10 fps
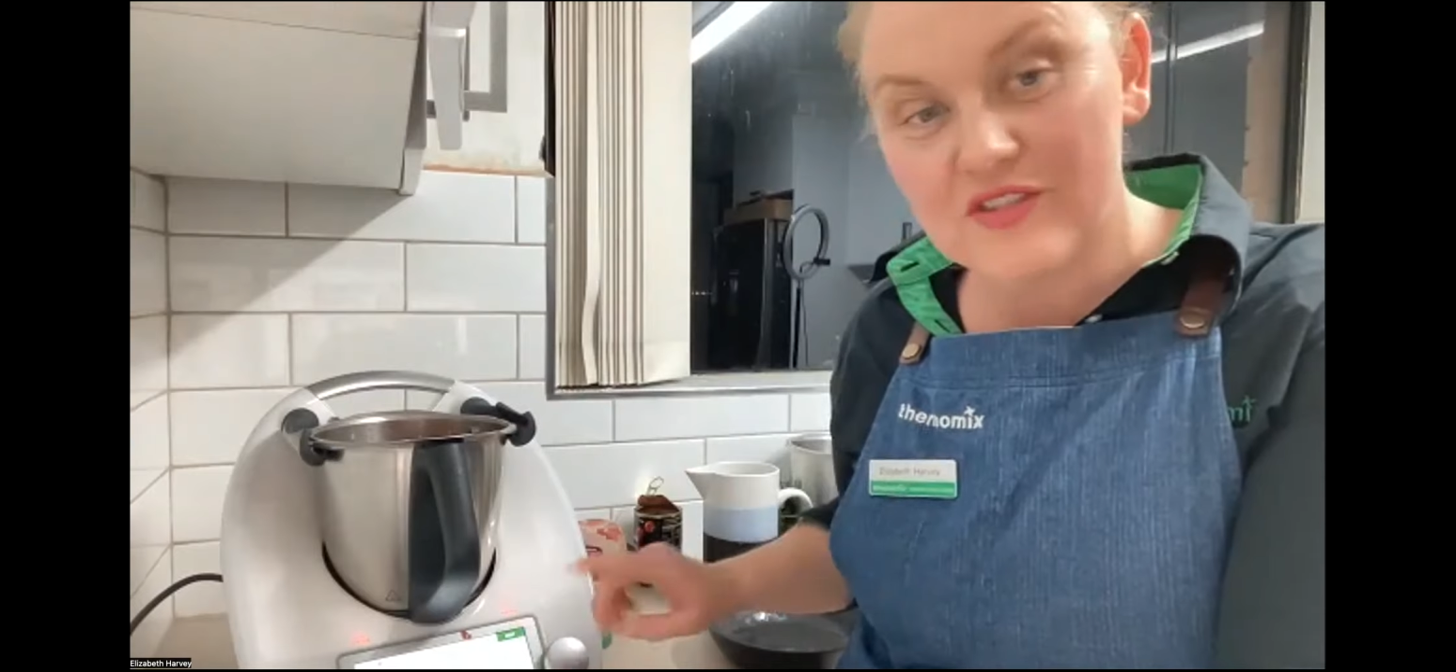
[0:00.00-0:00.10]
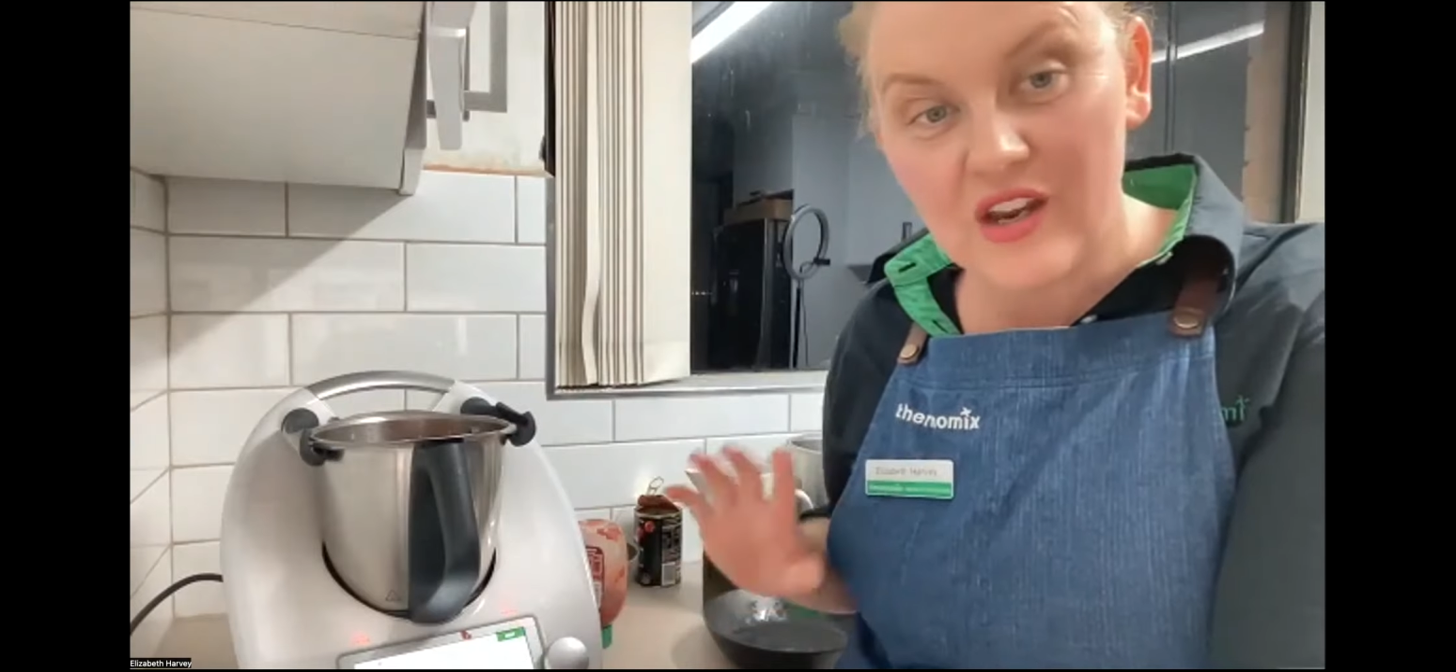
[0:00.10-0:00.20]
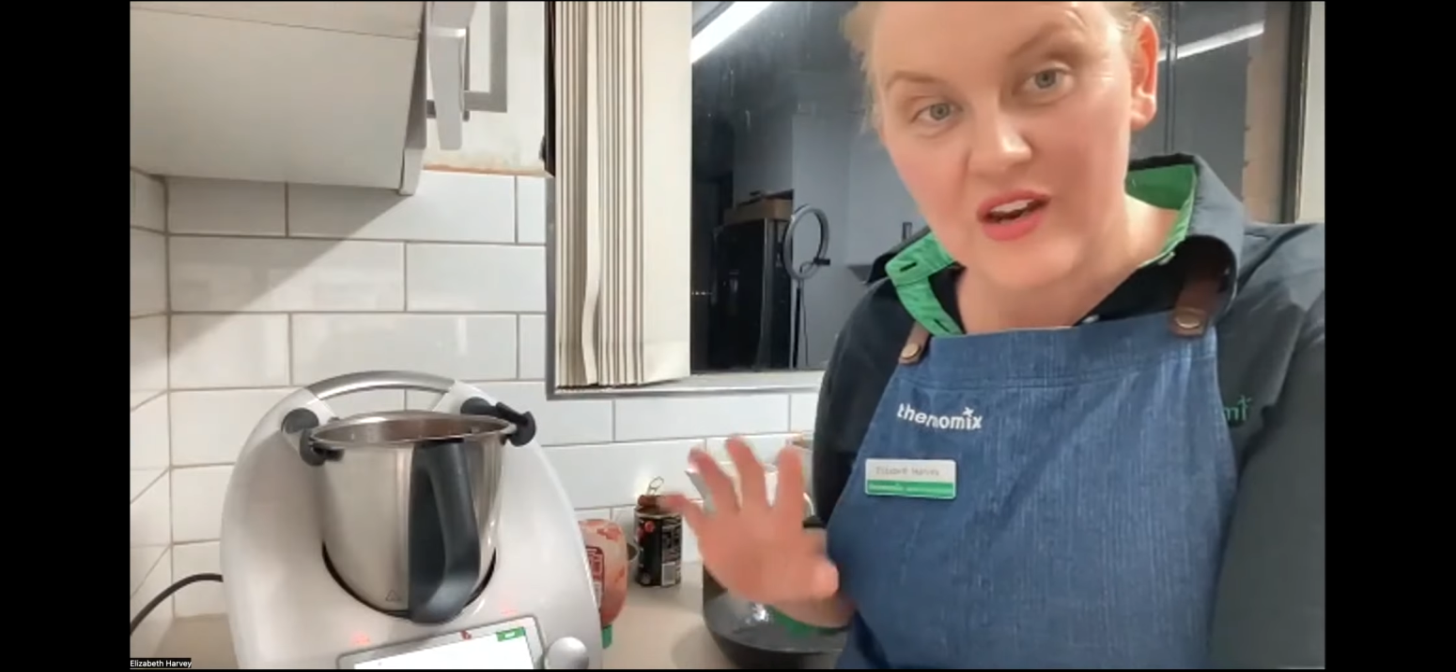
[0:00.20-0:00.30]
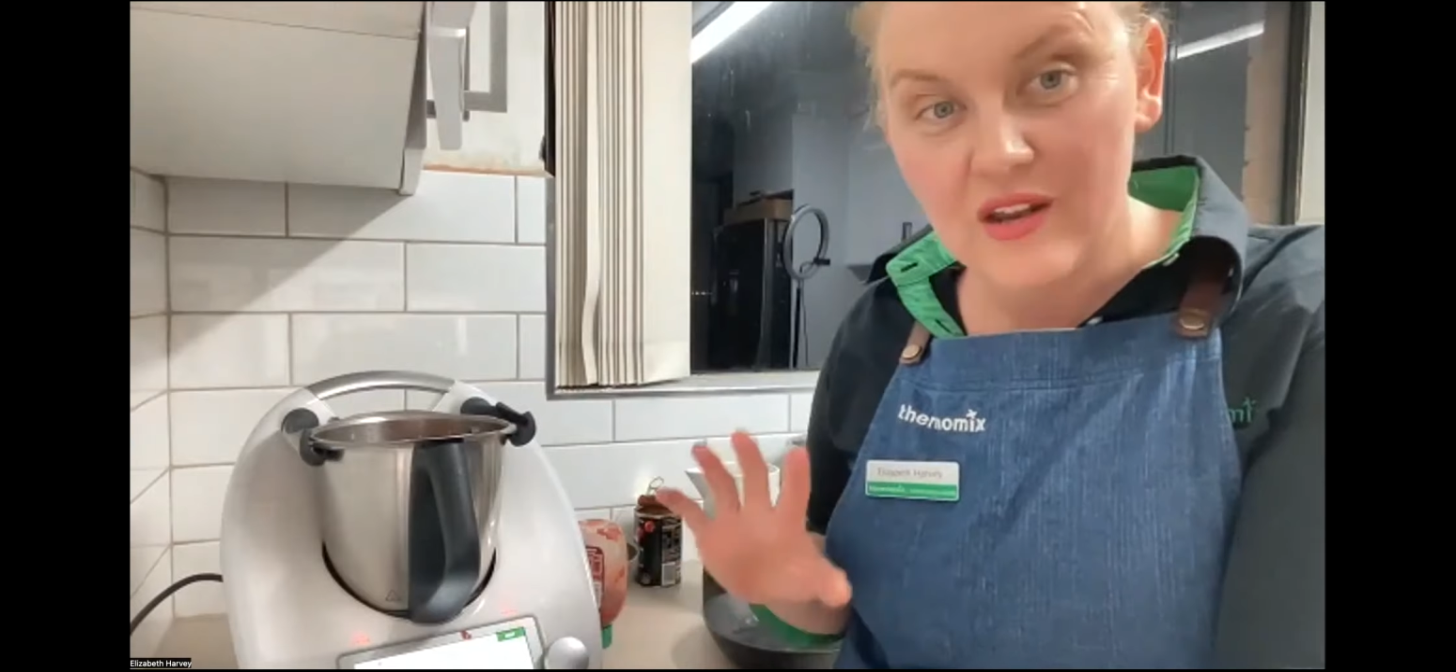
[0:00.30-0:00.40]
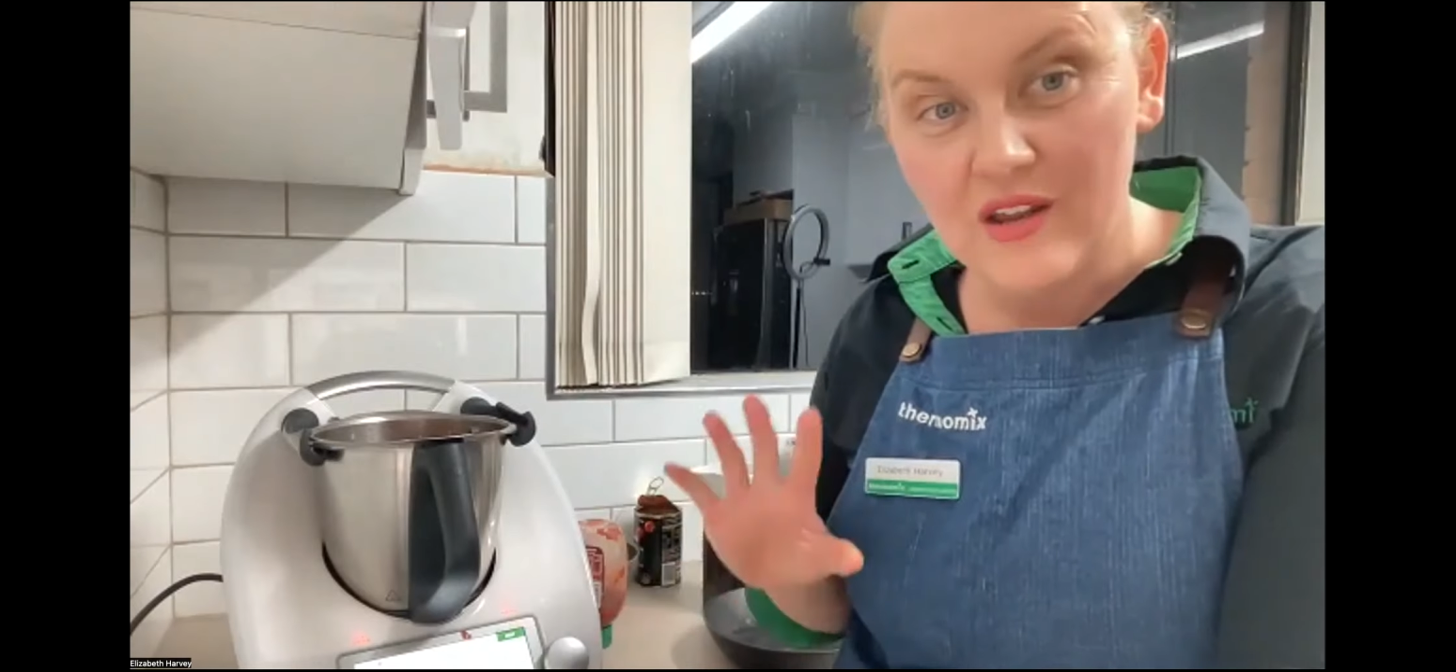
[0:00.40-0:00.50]

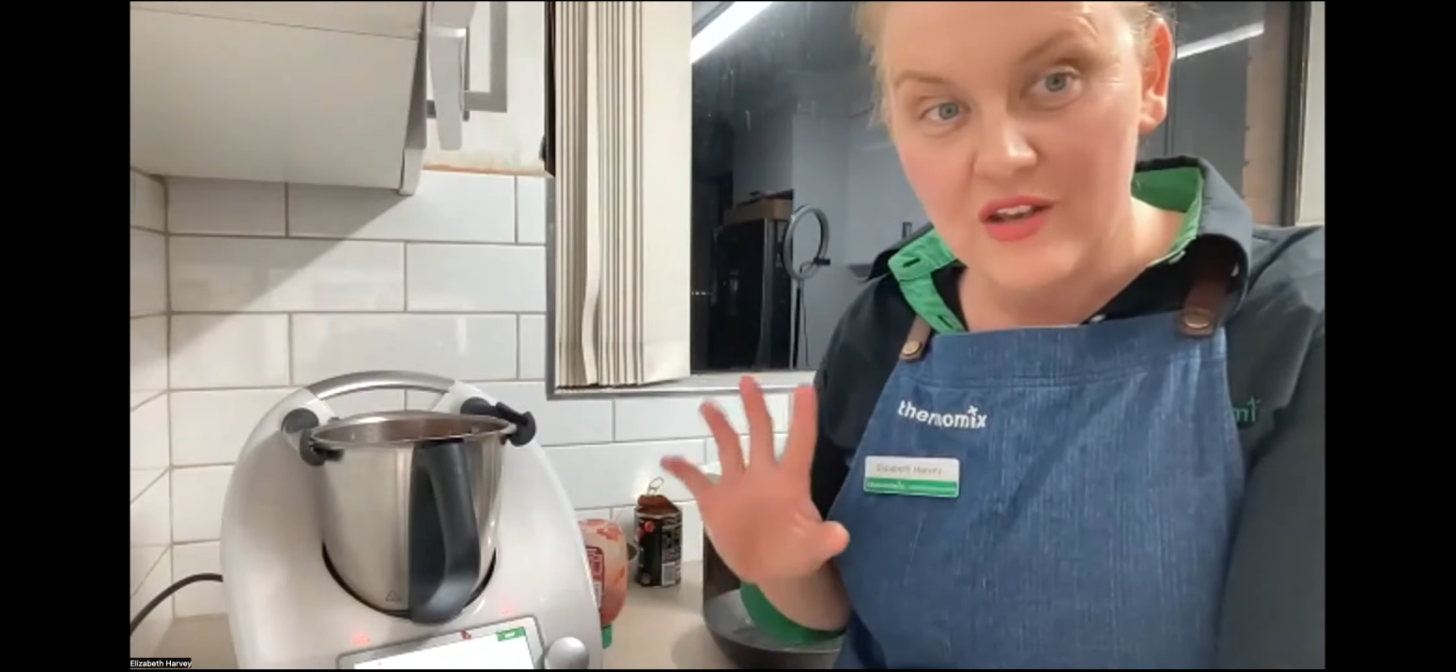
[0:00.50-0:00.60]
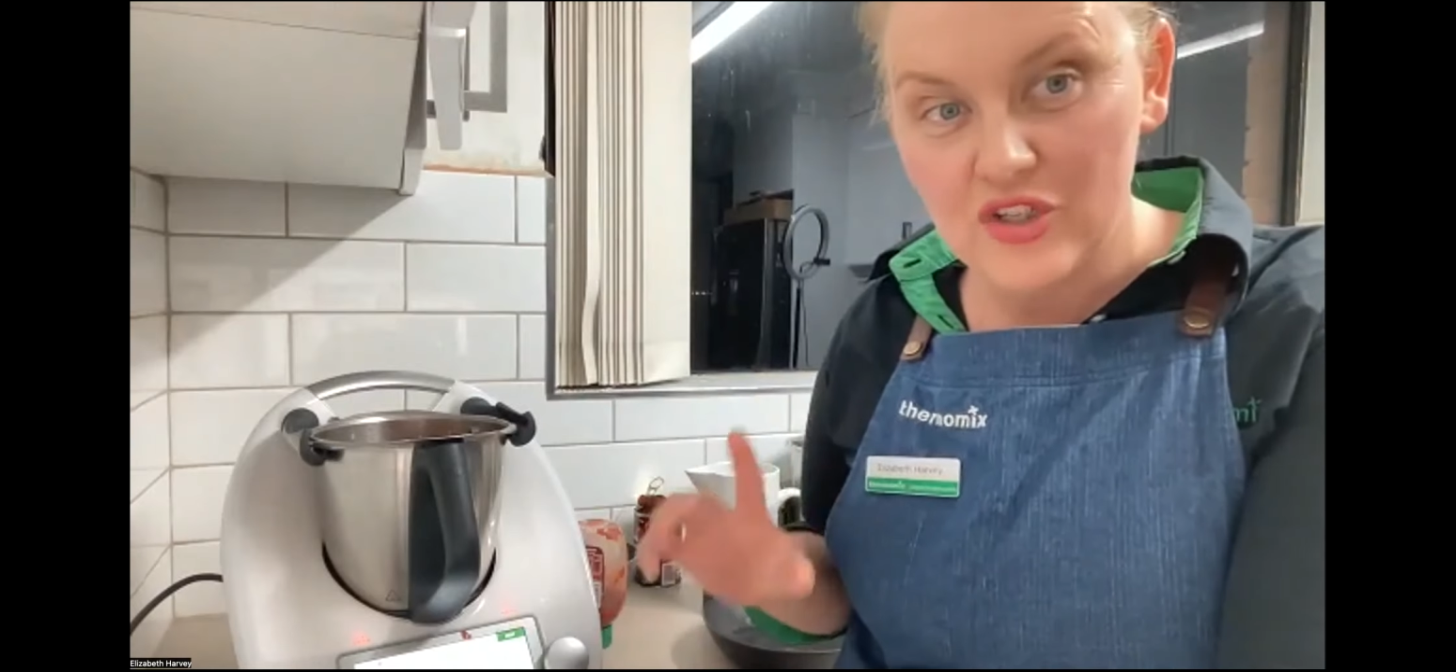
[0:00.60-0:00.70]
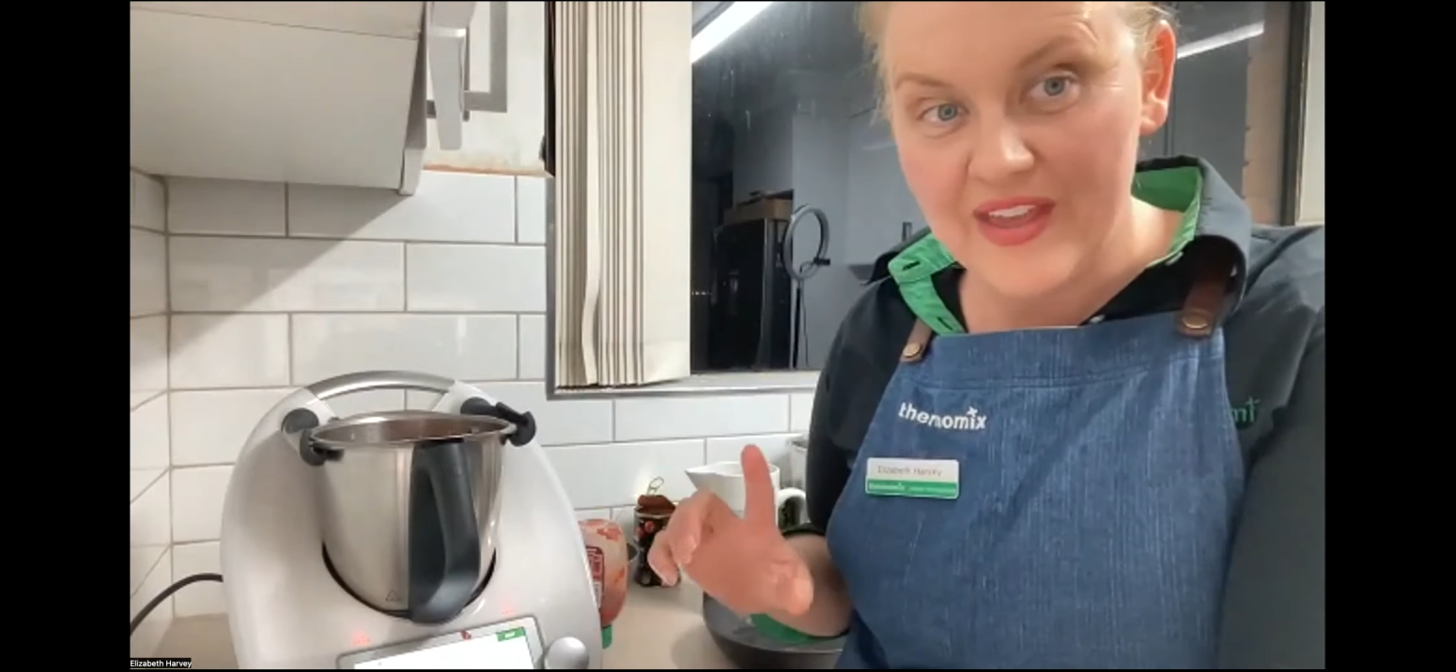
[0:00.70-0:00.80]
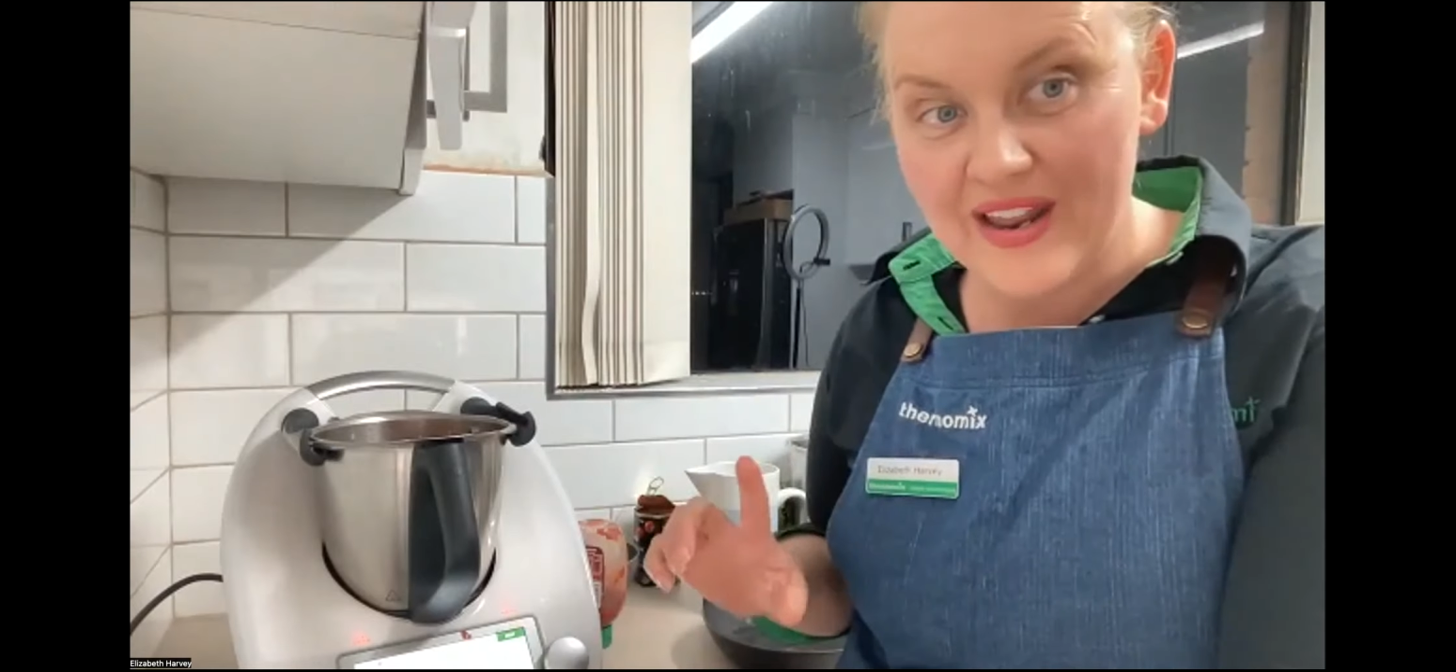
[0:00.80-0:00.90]
So do